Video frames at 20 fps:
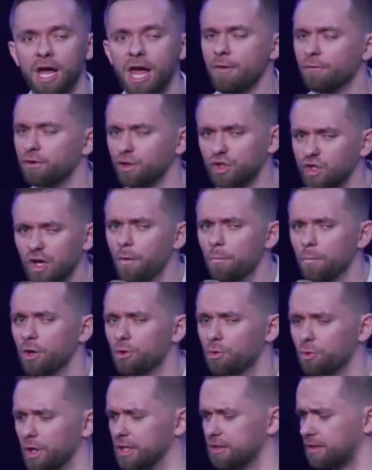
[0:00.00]
For some weird
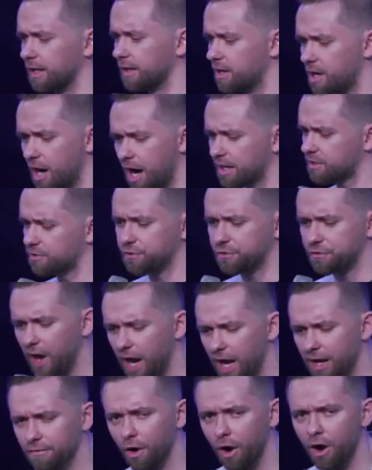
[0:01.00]
reason, God's
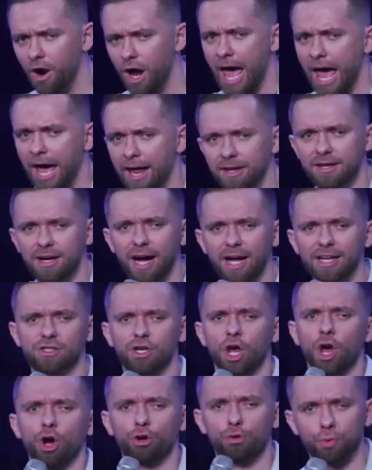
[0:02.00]
favor and God's
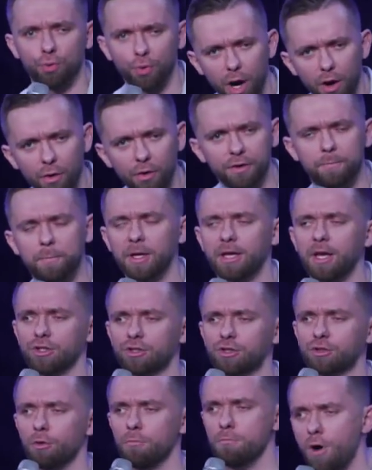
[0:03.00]
growth begins
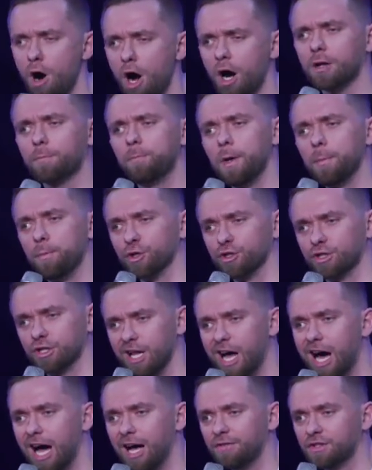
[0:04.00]
to mark people's
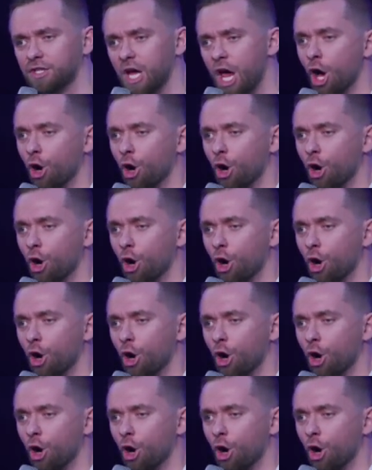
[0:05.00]
lives